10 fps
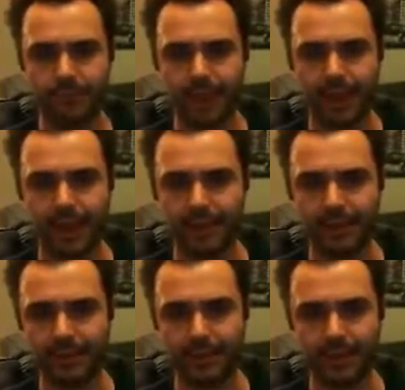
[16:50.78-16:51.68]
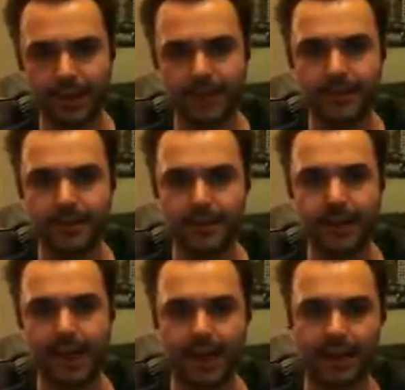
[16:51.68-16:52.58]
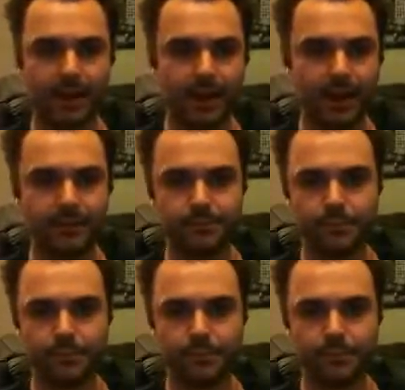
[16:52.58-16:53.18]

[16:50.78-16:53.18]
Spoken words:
And he did. I